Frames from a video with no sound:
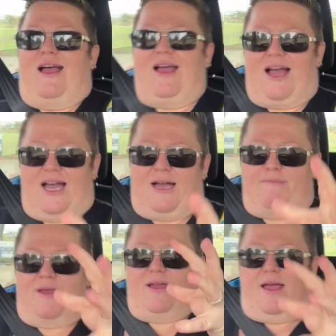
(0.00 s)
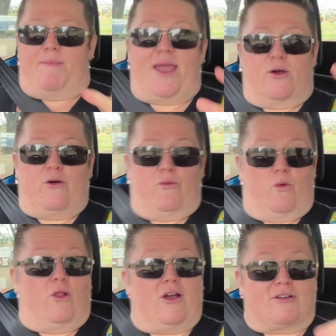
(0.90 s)
a male
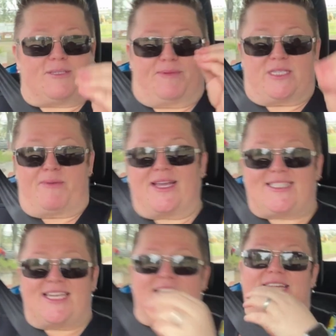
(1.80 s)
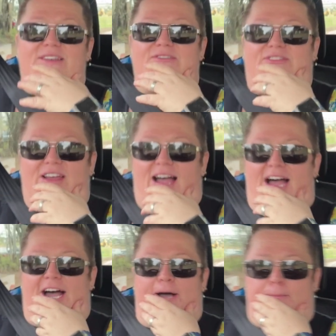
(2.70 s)
warlock's perspective,
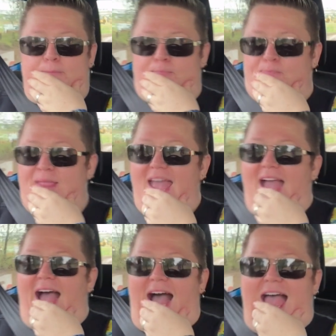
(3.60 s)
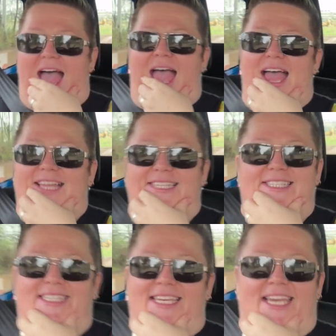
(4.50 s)
and
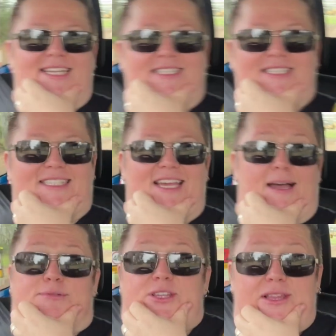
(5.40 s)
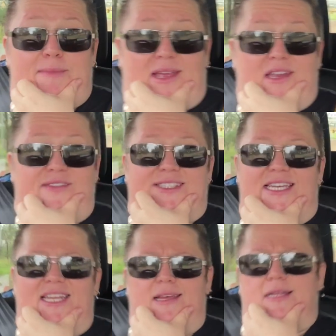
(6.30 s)
it's absolutely
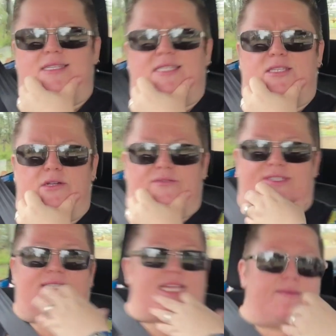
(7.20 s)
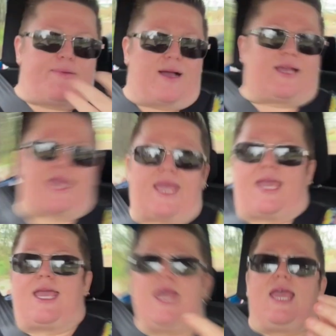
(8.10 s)
magnificent. It is sort of
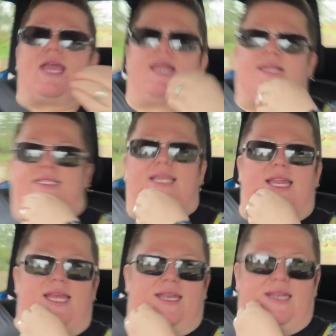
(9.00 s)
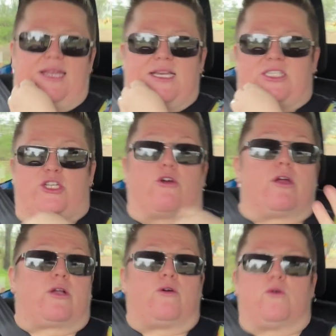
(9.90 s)
steampunky. It is set in
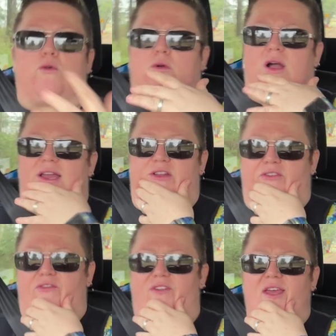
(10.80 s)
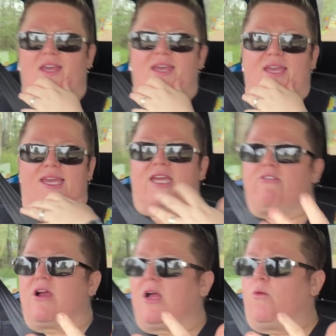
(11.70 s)
historical kind of
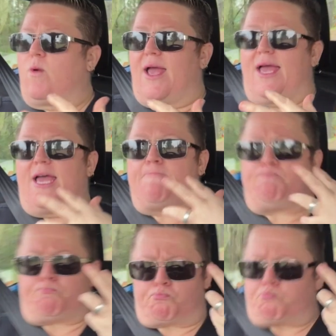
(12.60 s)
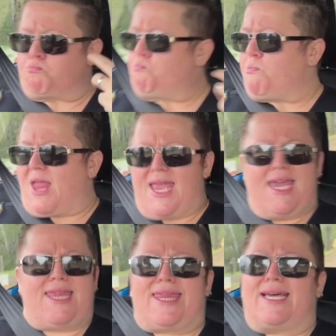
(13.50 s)
era where
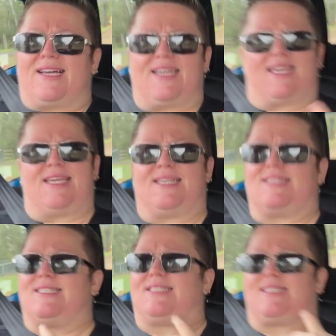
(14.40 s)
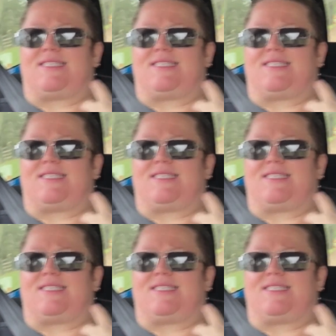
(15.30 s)
ether is,